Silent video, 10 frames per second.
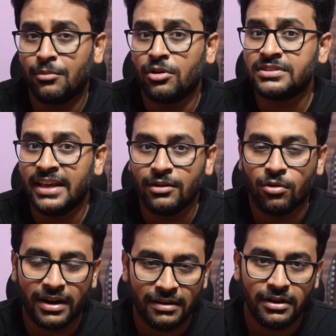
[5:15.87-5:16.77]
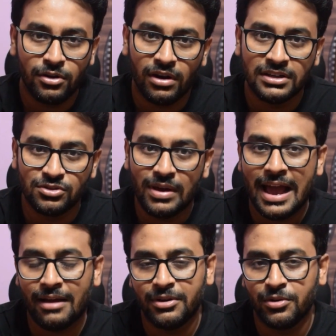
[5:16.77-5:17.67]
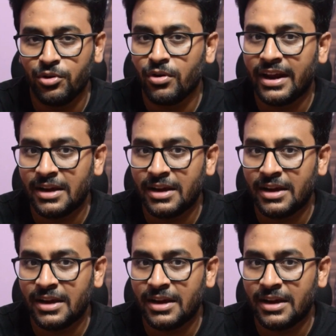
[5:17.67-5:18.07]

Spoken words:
I'm not saying whatever knowledge you have during your